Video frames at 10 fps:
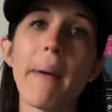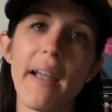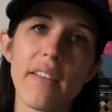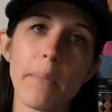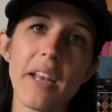
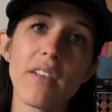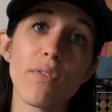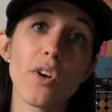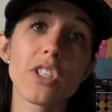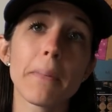Baez made his
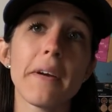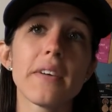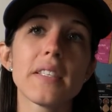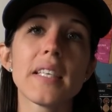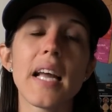first
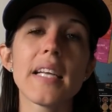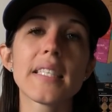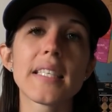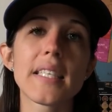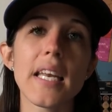appearance today
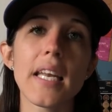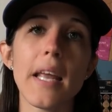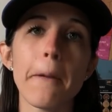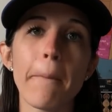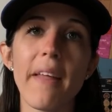since getting
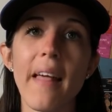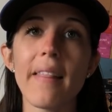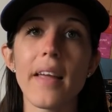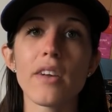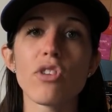hit by
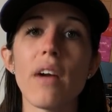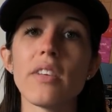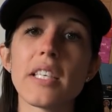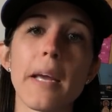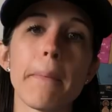that line drive
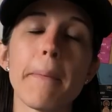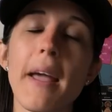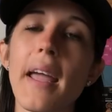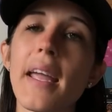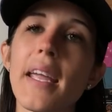in Tampa
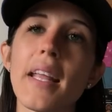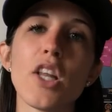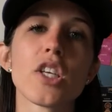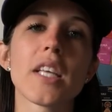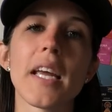Bay. He
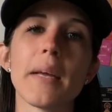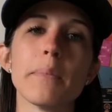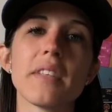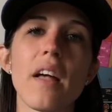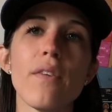looked like
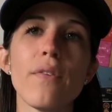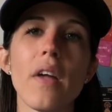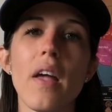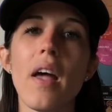himself.